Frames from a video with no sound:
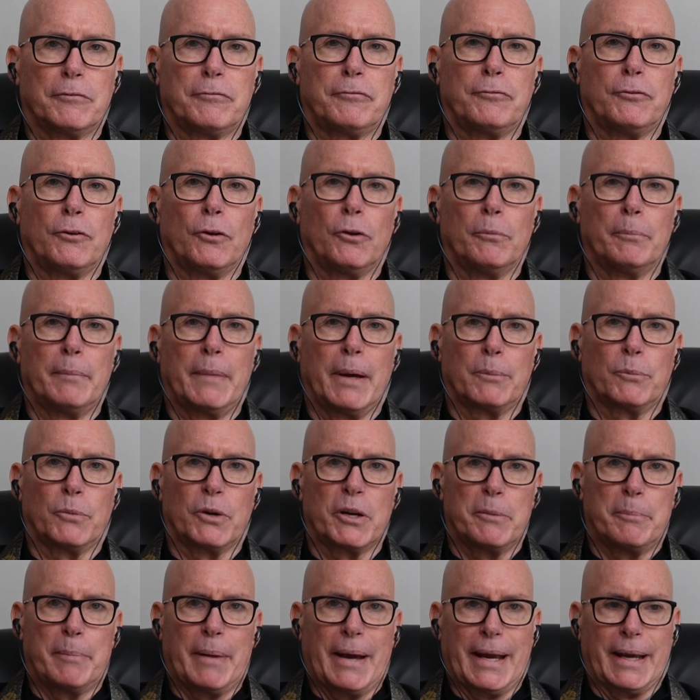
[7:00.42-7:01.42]
full
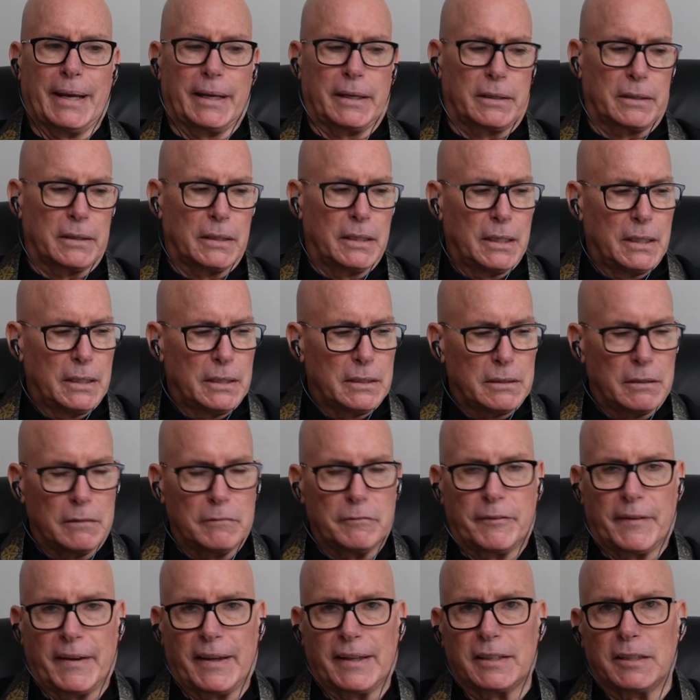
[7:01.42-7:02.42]
memory bank
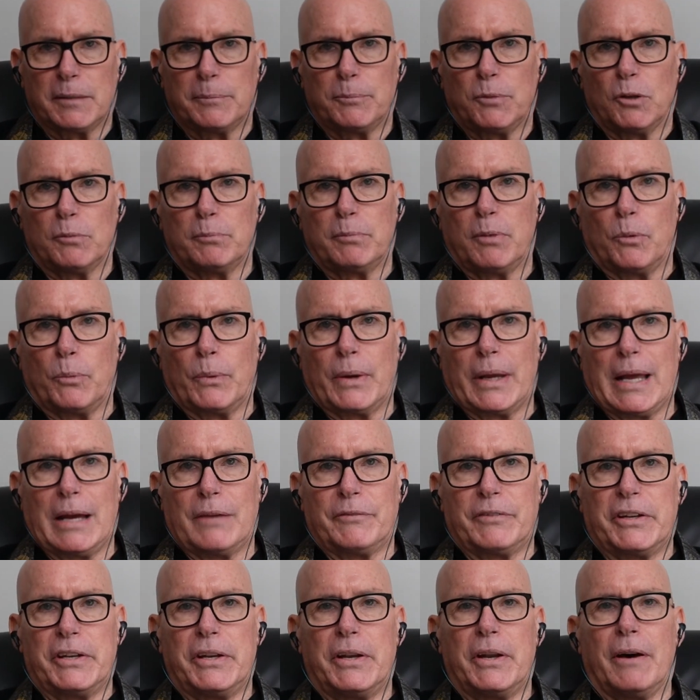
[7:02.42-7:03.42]
available, but we have
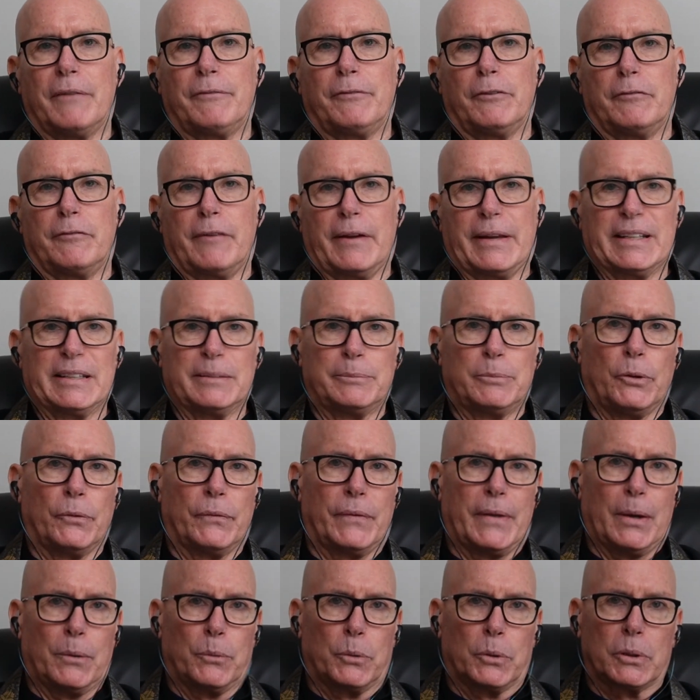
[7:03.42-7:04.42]
enough available
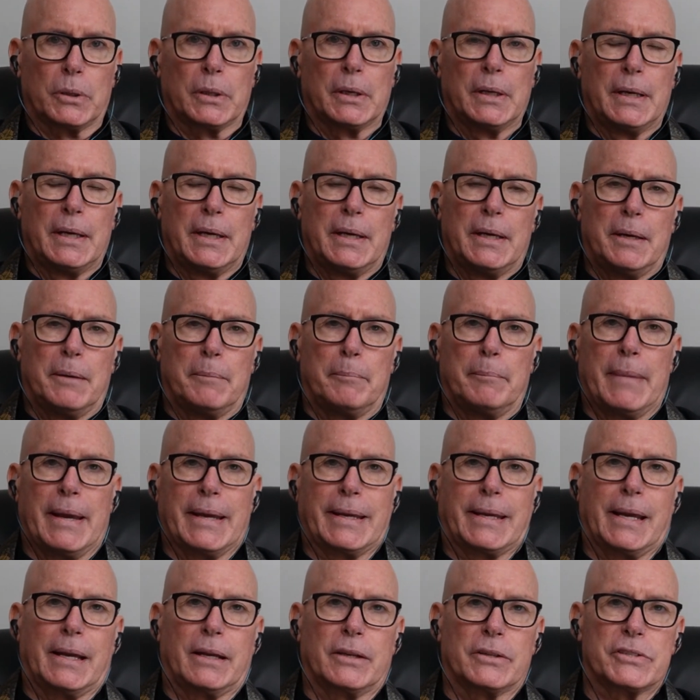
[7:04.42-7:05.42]
that we're
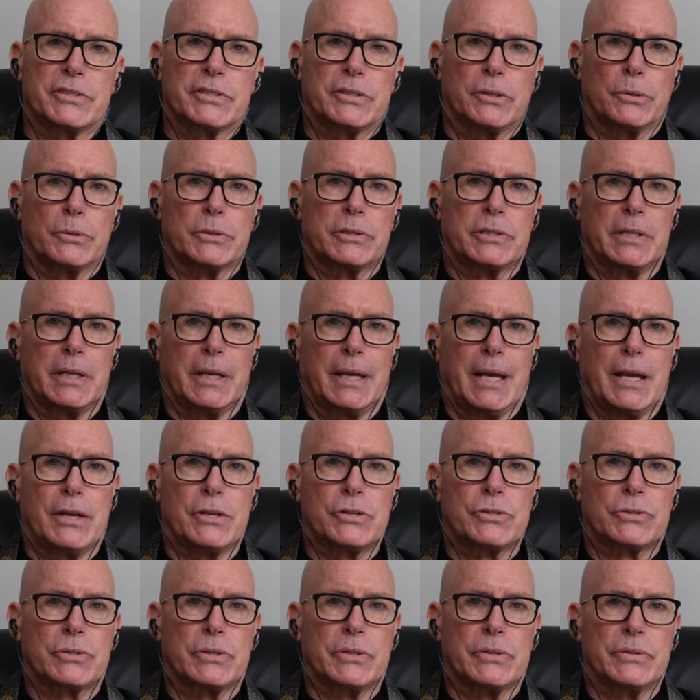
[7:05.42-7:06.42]
making
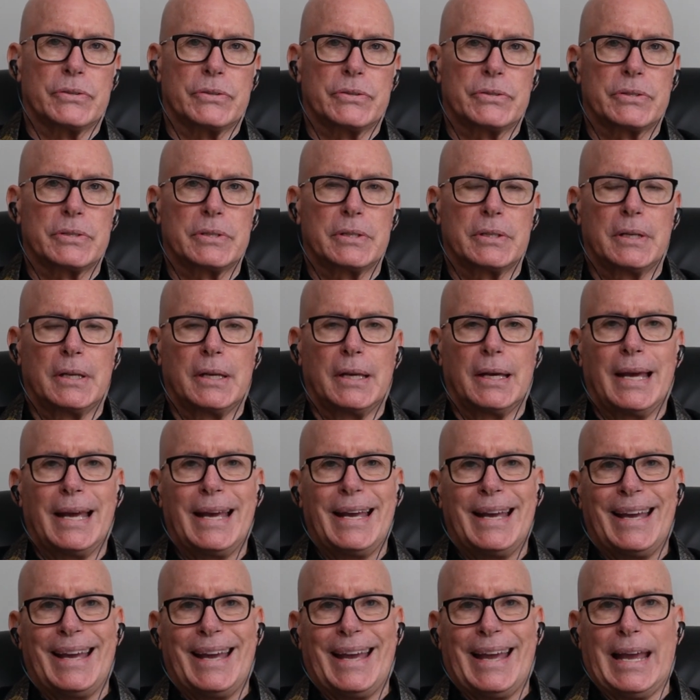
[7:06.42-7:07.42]
associations.
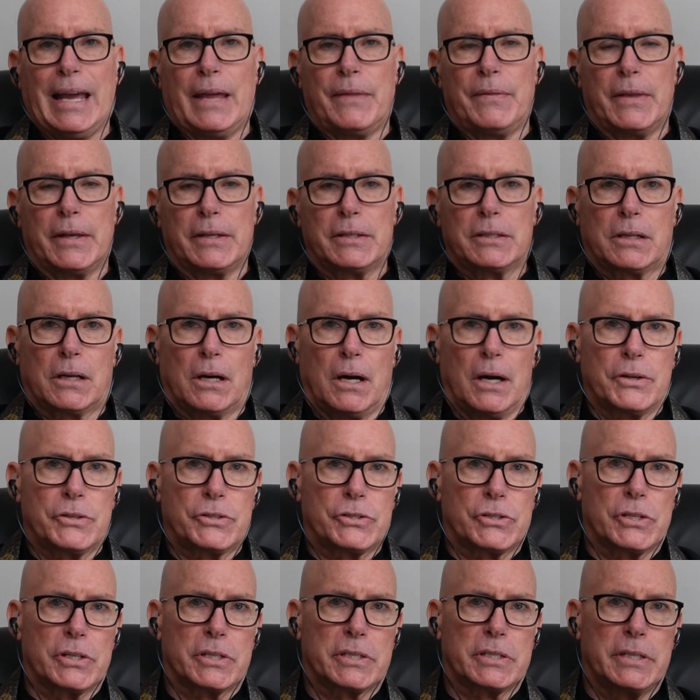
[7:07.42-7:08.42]
And then
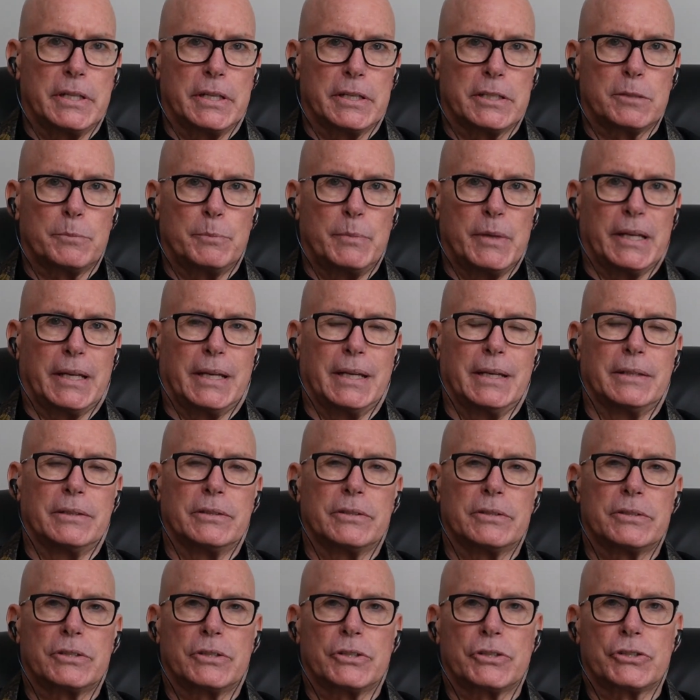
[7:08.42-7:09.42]
consciousness
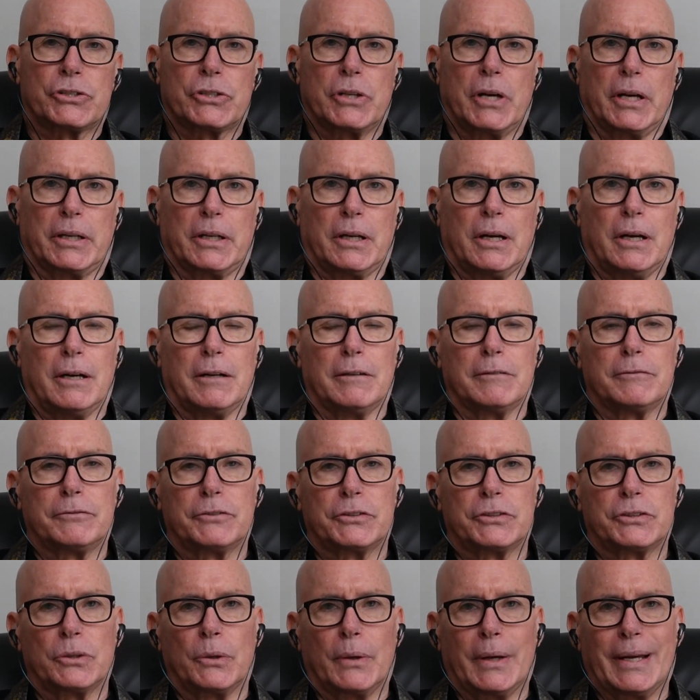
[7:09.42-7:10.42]
begins to shut off.
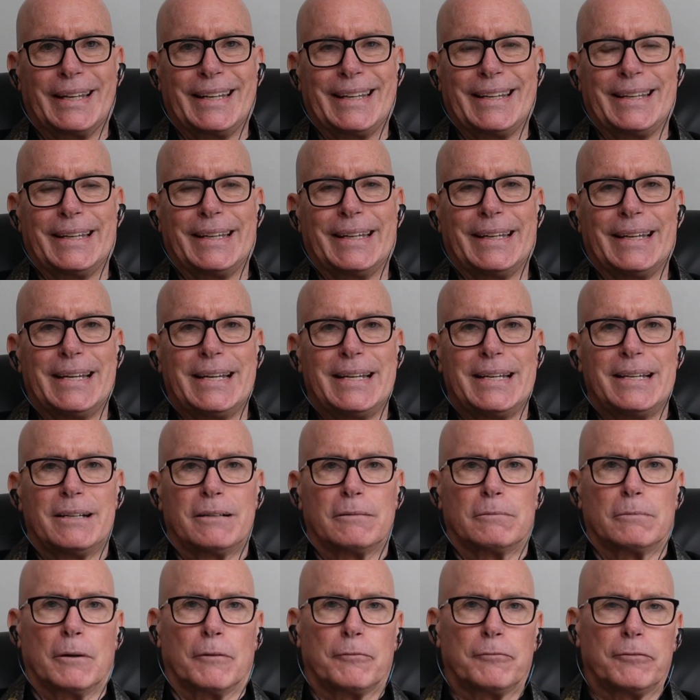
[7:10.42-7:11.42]
So any
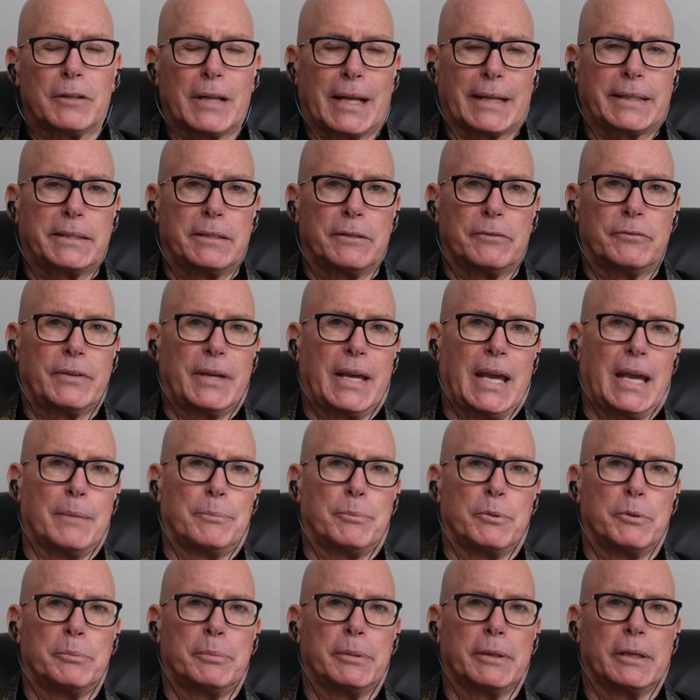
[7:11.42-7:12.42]
reflective
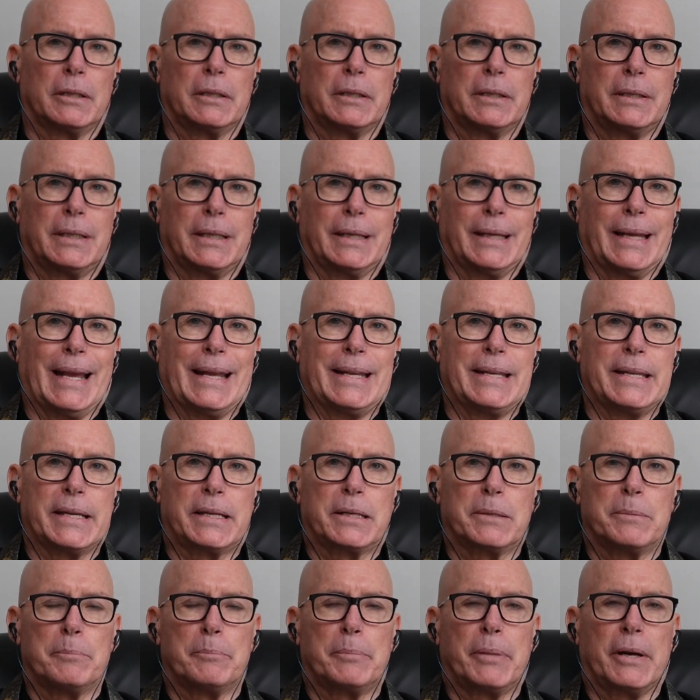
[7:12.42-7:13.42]
capability, any
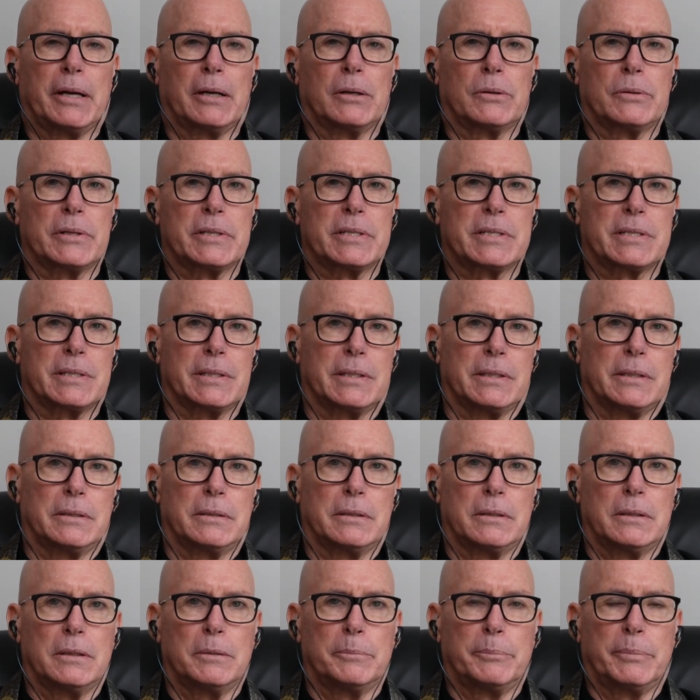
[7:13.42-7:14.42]

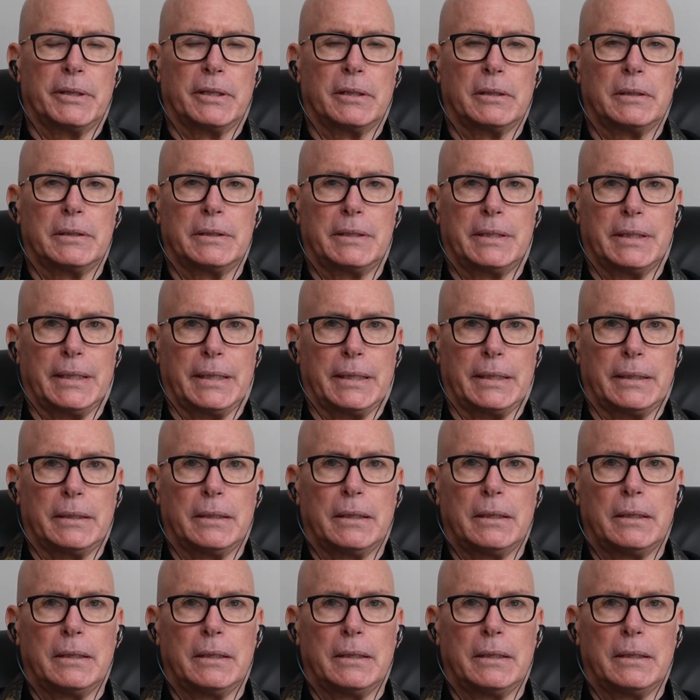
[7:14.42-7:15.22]
comparison ability